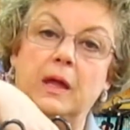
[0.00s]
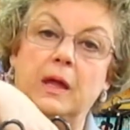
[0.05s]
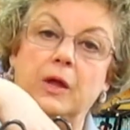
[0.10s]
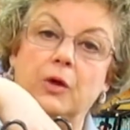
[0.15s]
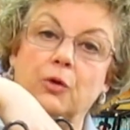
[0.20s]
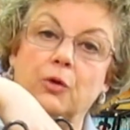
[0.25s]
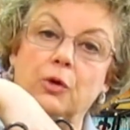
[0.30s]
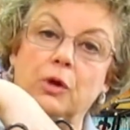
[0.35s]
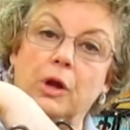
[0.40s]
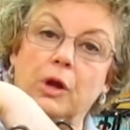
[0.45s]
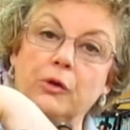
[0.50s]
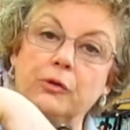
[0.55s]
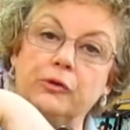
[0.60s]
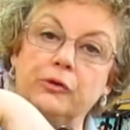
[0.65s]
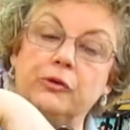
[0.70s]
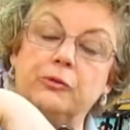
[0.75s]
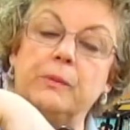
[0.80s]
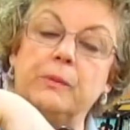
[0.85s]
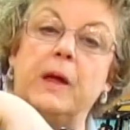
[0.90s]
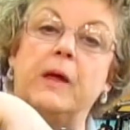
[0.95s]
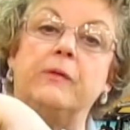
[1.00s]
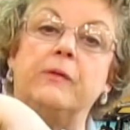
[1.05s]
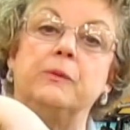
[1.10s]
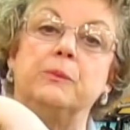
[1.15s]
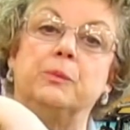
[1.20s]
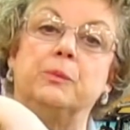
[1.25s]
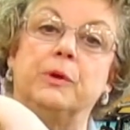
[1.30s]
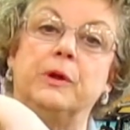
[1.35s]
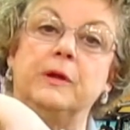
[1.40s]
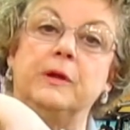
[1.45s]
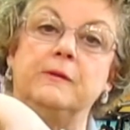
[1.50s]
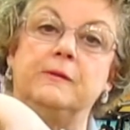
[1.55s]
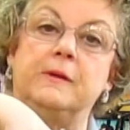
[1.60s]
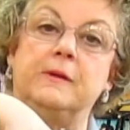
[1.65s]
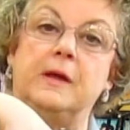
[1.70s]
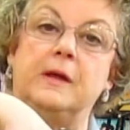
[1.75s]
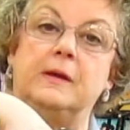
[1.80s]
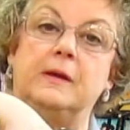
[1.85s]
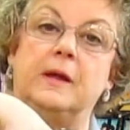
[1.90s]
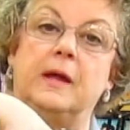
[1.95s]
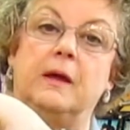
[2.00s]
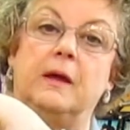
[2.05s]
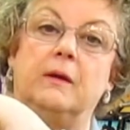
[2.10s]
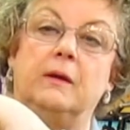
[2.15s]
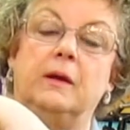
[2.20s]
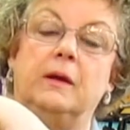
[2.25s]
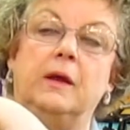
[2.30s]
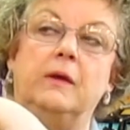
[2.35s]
he'll close his mouth and bring his head down.